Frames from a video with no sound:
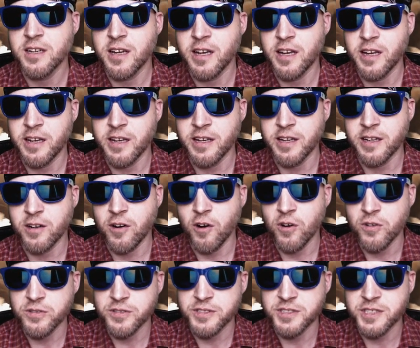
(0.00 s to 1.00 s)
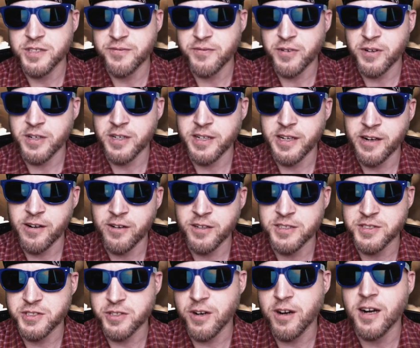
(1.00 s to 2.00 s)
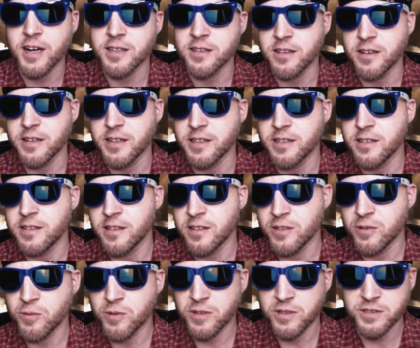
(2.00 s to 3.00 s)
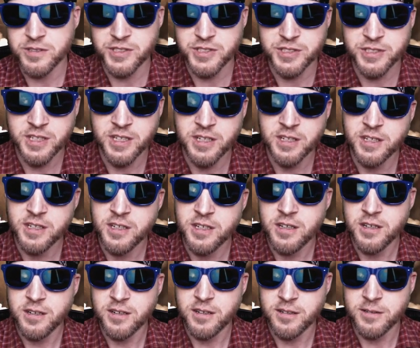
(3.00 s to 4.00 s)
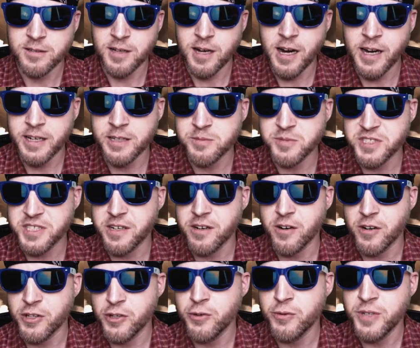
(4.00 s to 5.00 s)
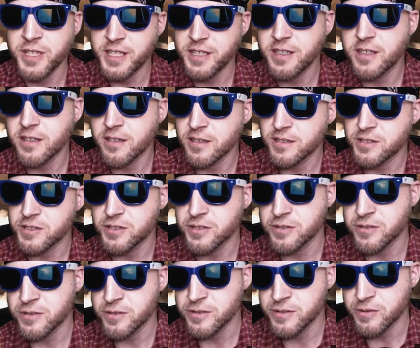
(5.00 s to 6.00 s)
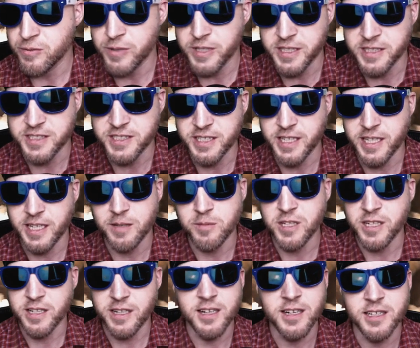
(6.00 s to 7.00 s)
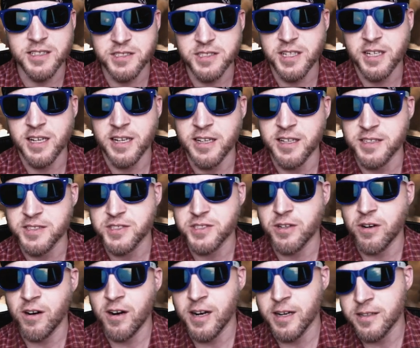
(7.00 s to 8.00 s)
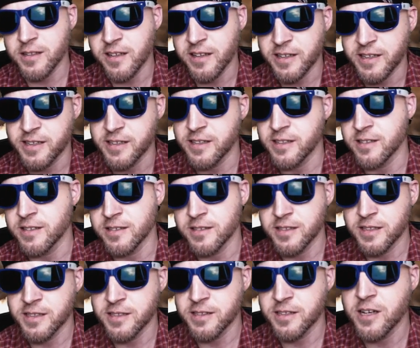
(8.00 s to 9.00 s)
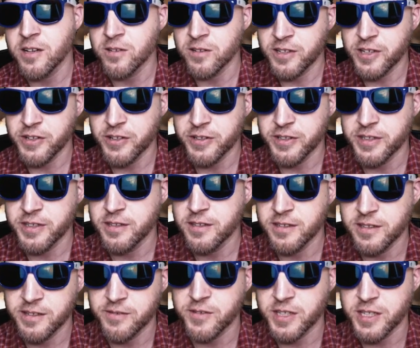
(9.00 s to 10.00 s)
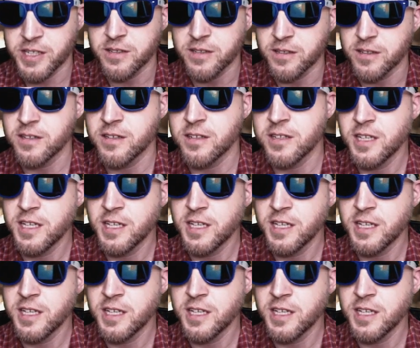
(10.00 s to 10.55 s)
and all the different areas are highlighted. In other words, items that are unique to the written exam, like ISIS, are highlighted and color-coded in a different color.